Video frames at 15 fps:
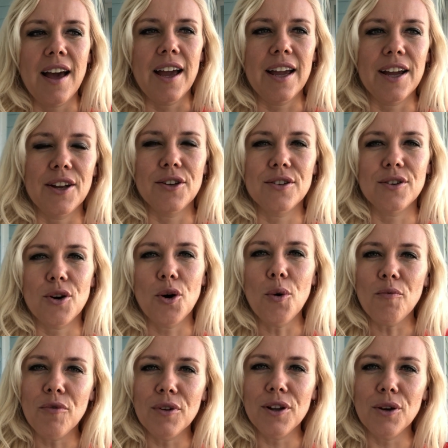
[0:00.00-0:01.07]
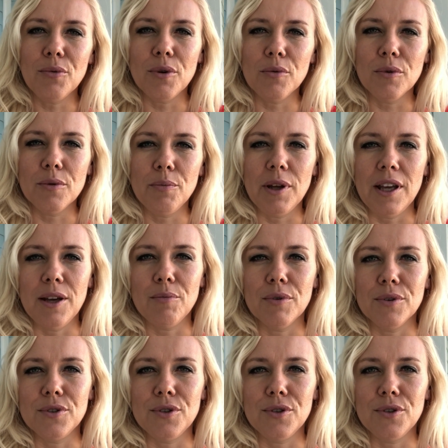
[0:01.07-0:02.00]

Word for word: And hopefully we will be able